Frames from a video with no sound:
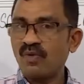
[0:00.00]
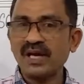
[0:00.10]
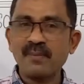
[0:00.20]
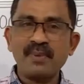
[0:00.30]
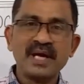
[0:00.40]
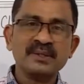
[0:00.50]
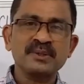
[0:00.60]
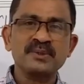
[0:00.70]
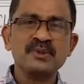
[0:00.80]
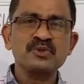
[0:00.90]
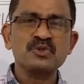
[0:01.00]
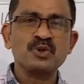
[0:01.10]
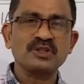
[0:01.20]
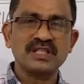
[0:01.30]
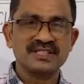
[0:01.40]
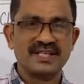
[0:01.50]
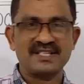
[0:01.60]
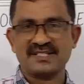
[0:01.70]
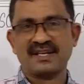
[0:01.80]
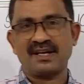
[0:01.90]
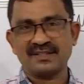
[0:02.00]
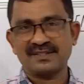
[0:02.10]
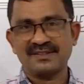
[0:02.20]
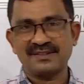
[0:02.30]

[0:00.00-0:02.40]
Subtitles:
Welcome back to social science class.